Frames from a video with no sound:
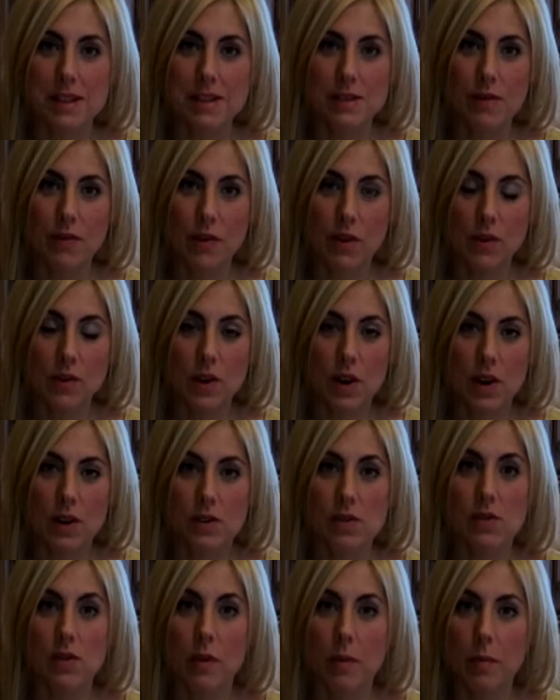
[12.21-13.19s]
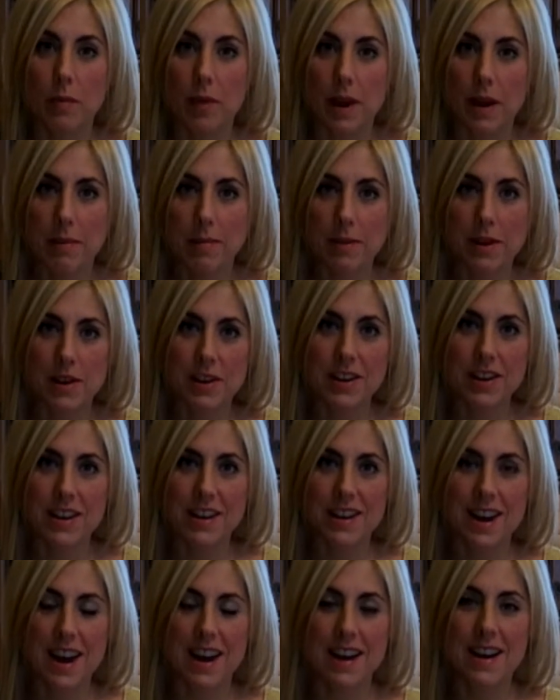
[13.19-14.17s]
food coach from
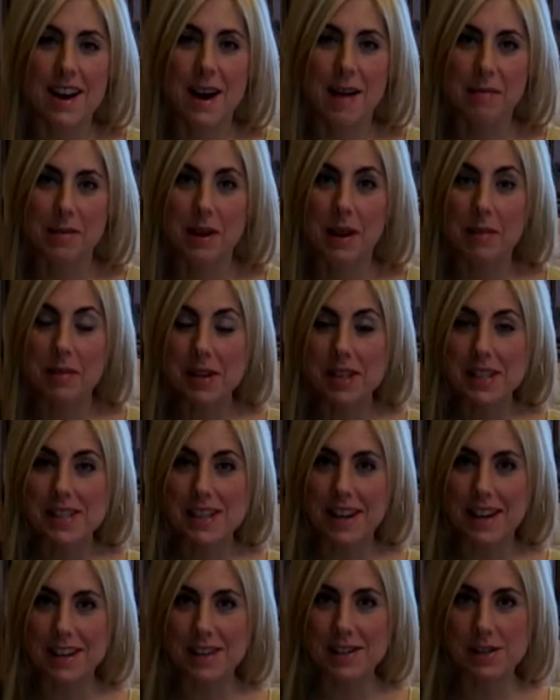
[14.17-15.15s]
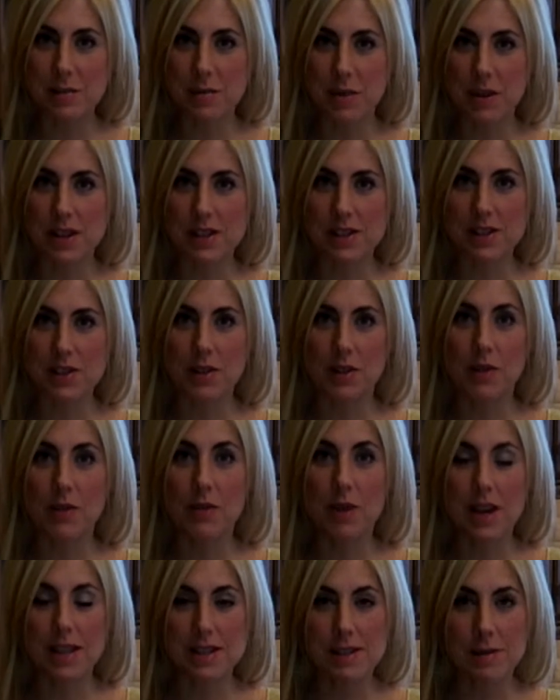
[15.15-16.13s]
plantpurity.com, and I'm excited to bring to you a
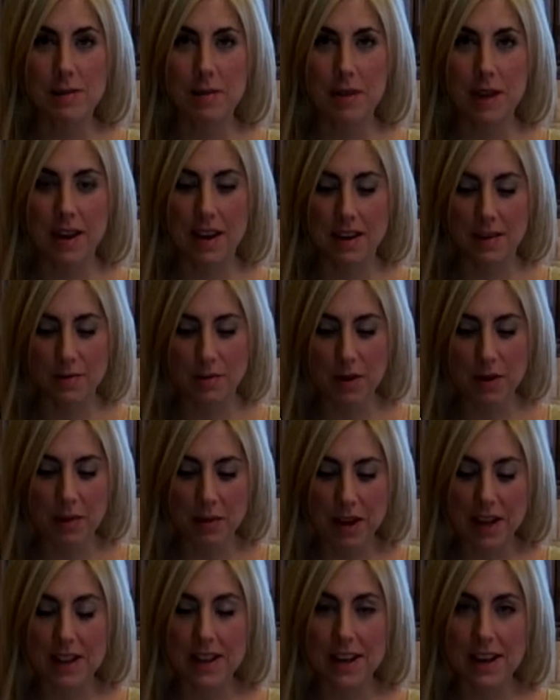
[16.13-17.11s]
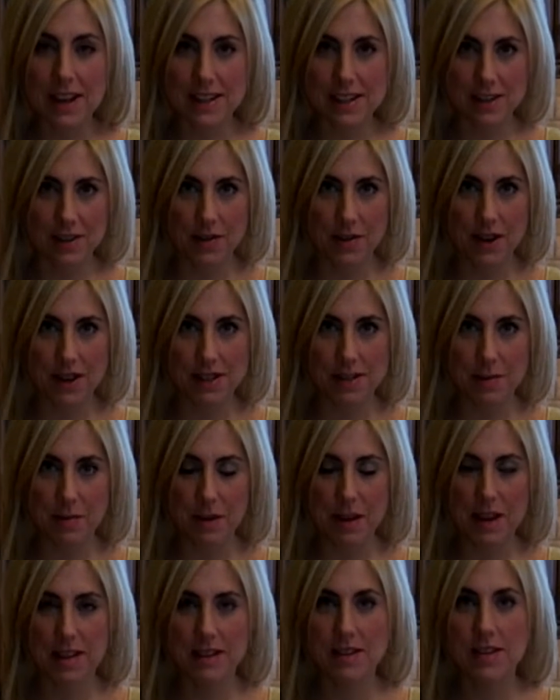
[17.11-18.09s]
recipe, one of my classic
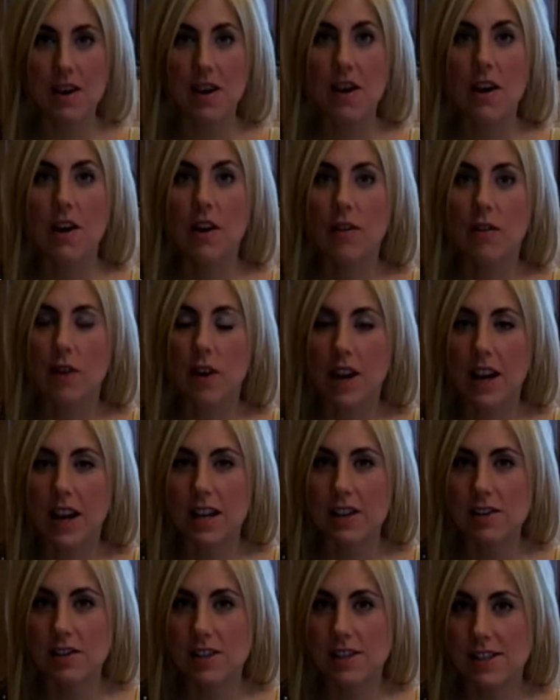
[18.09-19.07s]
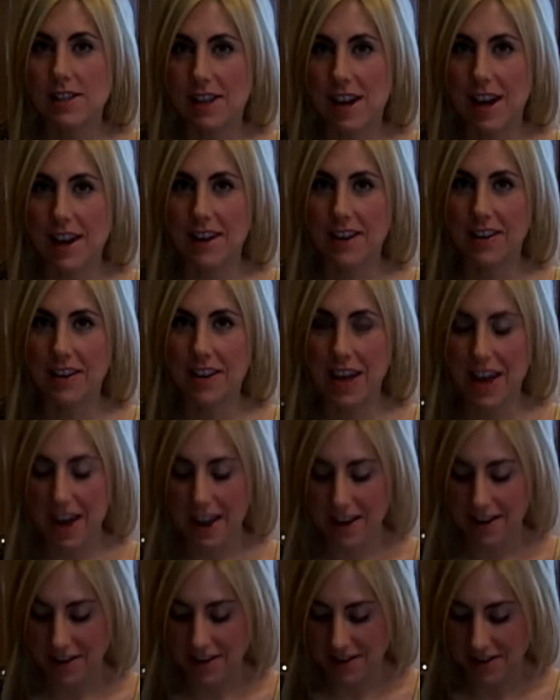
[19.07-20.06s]
recipes, for Asian style
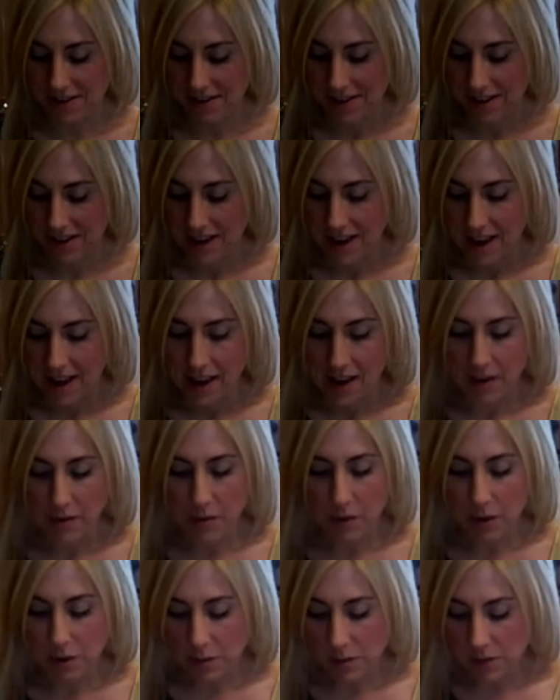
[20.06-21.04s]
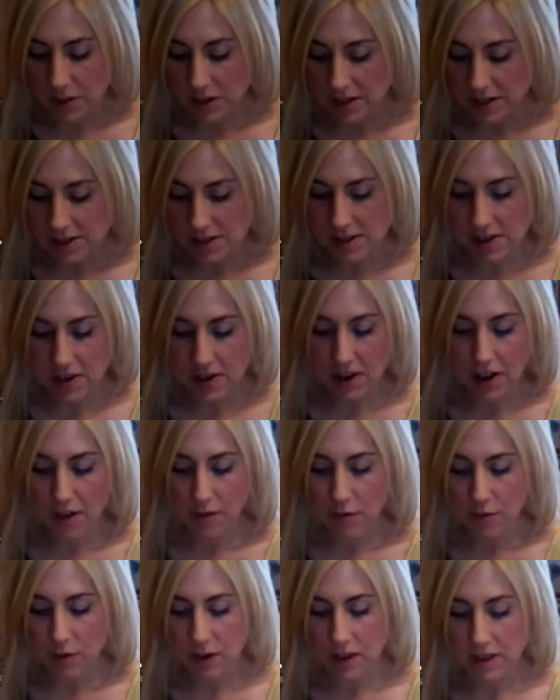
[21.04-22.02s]
kale. And what we're going to start
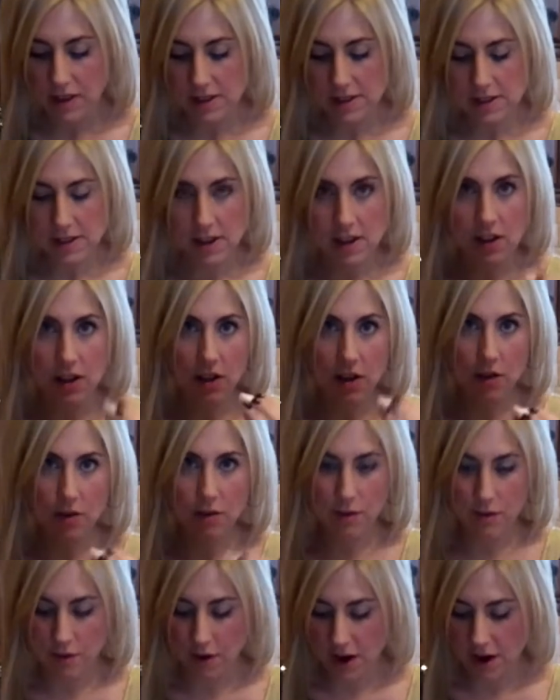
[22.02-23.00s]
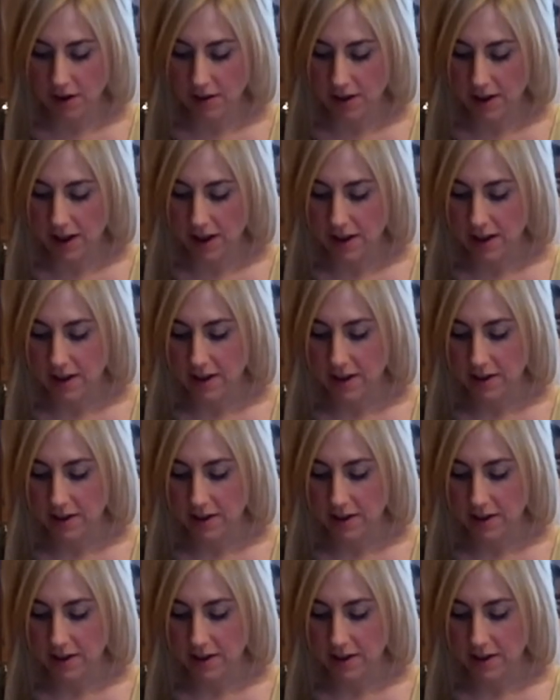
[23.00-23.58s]
off with is a clove of garlic.